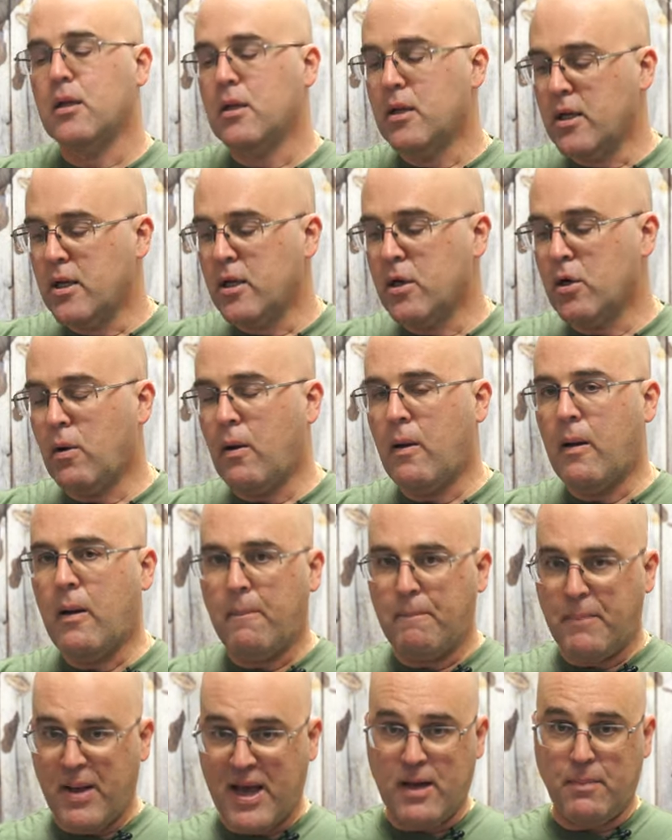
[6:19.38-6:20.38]
A
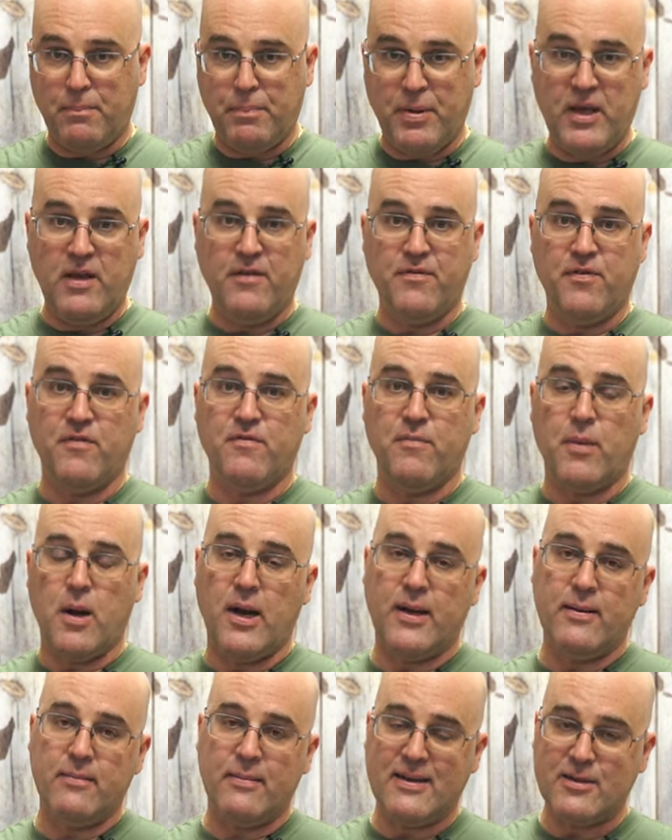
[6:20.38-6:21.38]
little pet peeve
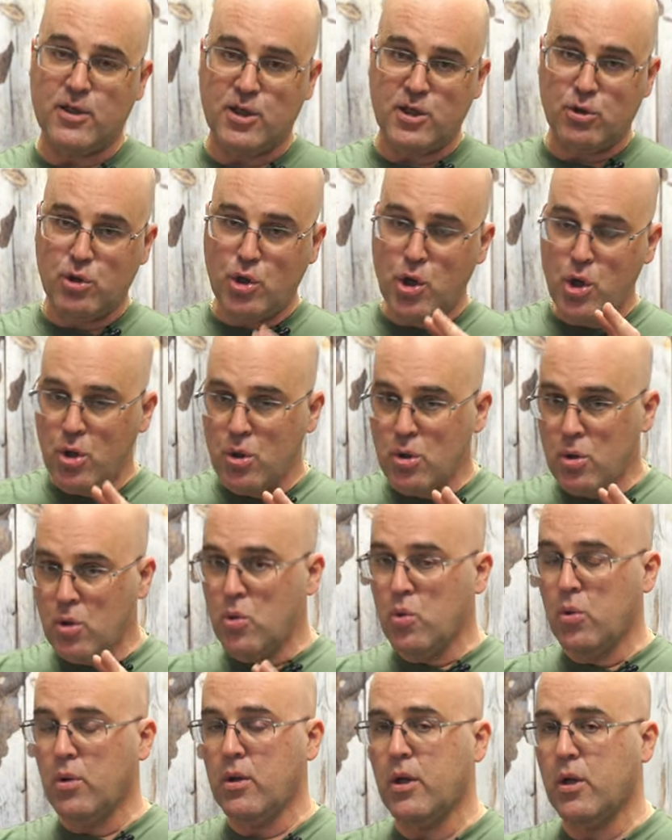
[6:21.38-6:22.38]
of mine, actually
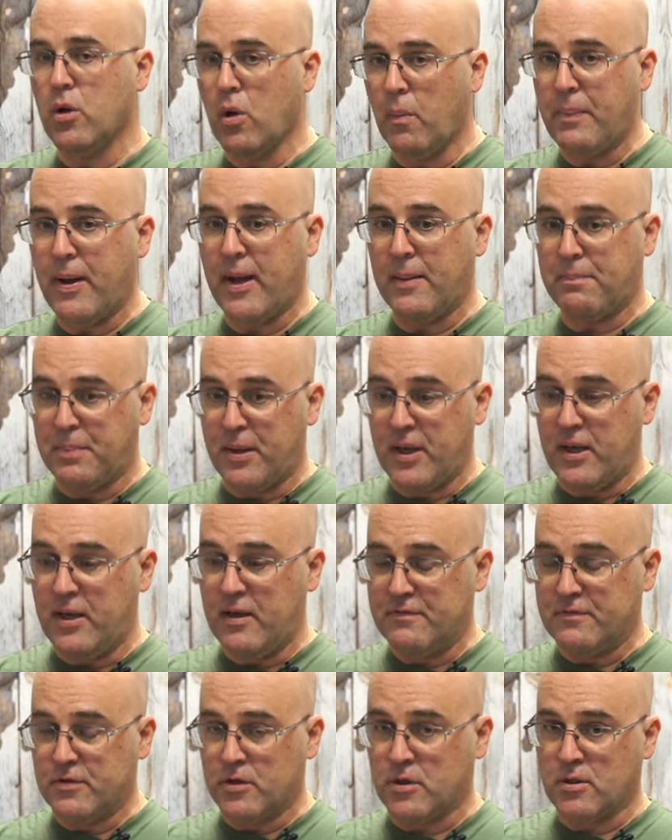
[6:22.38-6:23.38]
two little pet
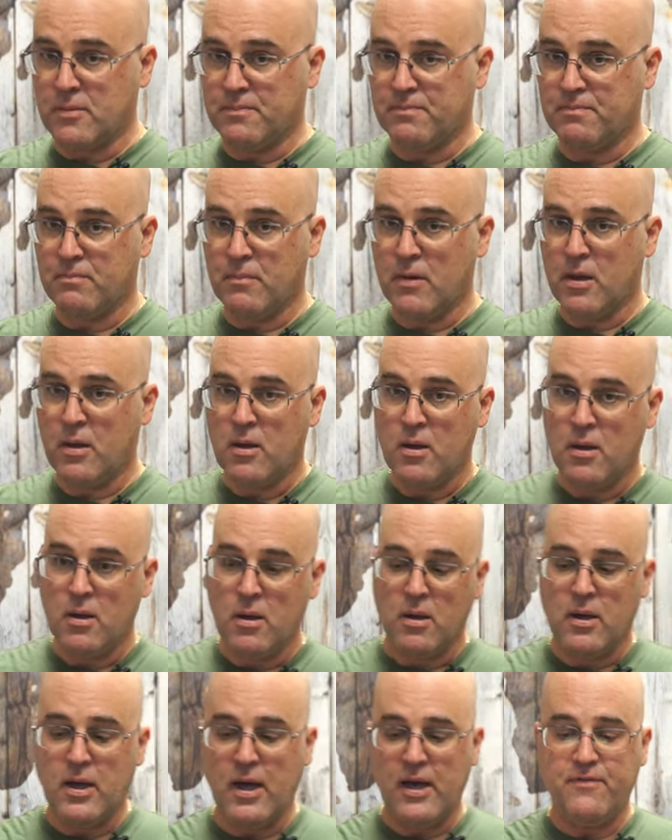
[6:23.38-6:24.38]
peeves.
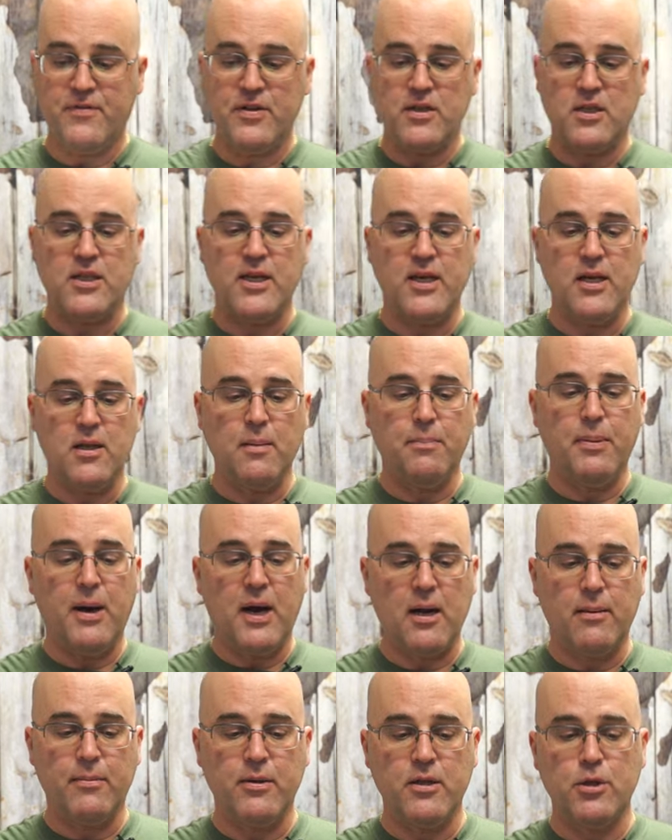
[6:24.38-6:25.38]
Okay, if you see on
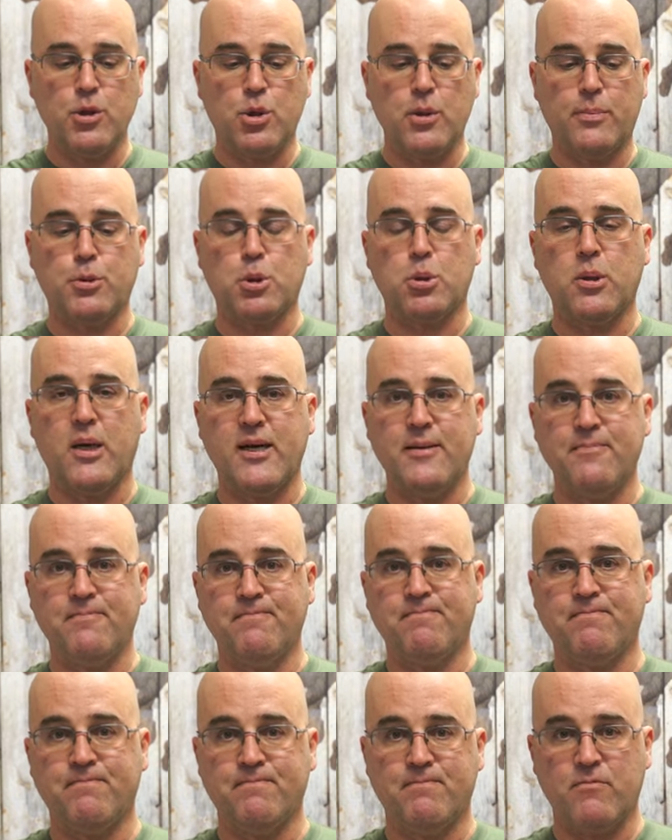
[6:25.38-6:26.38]
the bottom of the drip
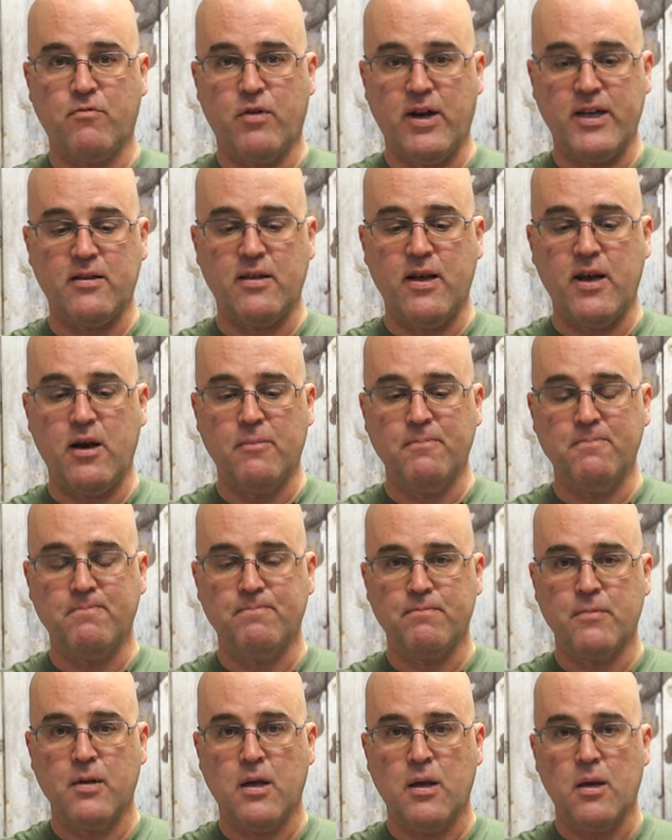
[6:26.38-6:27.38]
tray, right
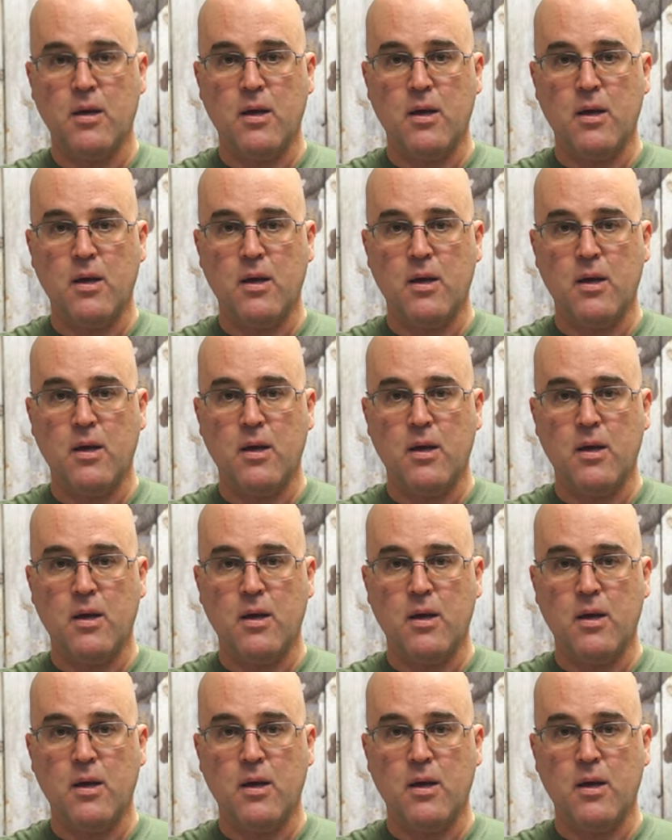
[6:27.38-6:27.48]
there,